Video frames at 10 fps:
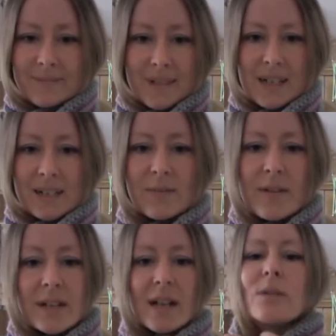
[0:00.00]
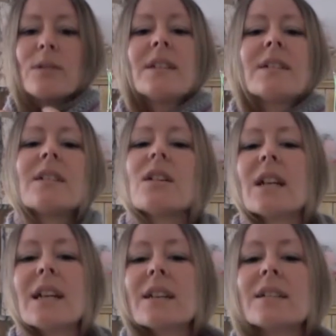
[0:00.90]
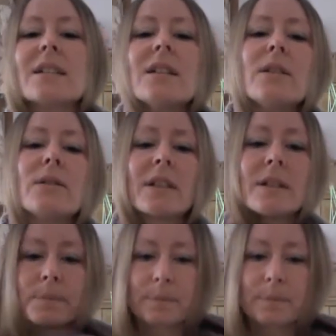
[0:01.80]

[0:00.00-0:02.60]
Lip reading: And it's very cosy and snuggly and I still use it.